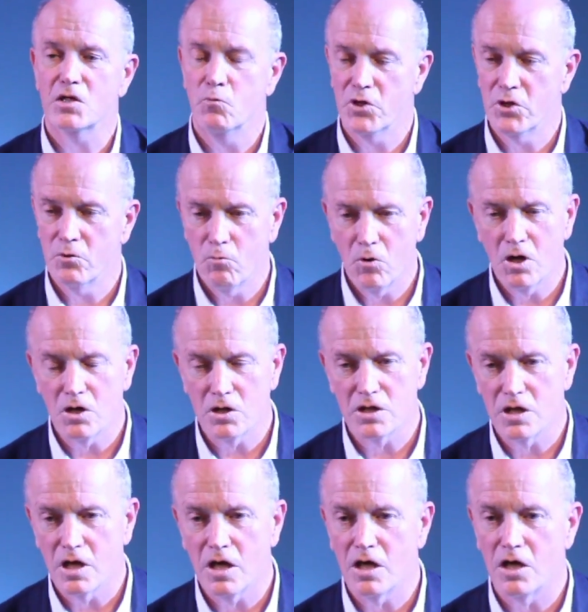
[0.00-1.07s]
with the world at
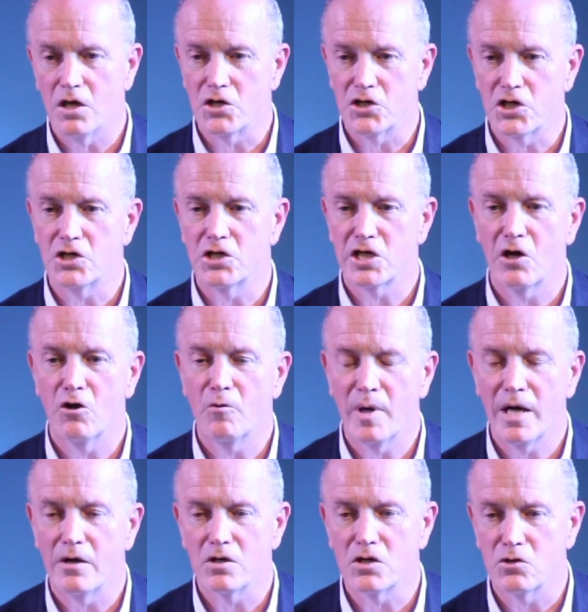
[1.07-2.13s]
large and to go
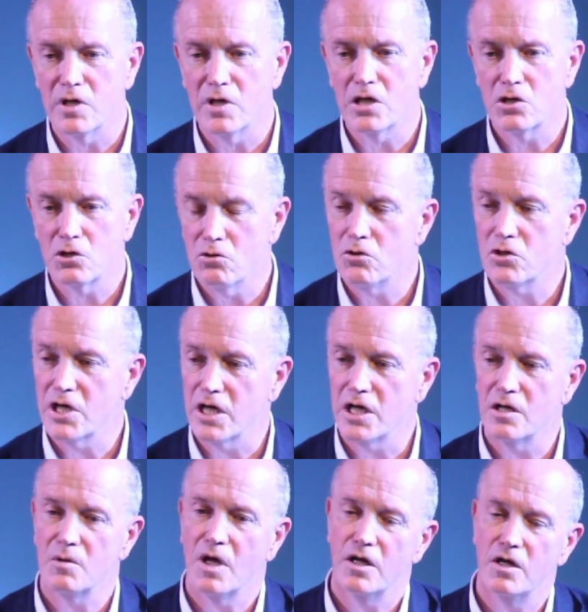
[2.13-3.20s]
about doing talking
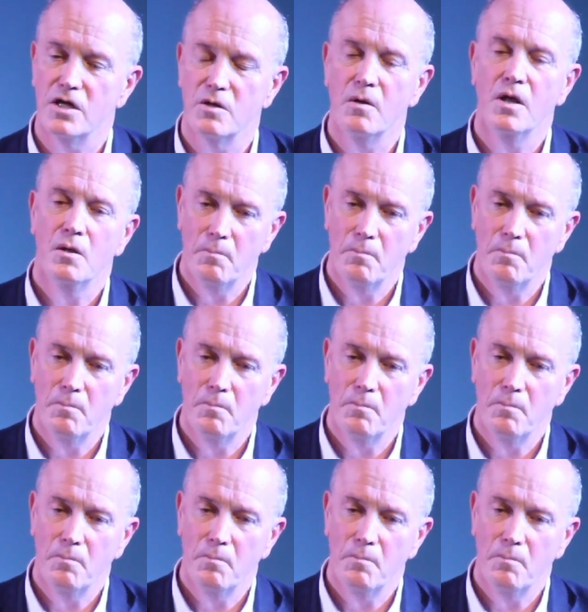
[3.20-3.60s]
and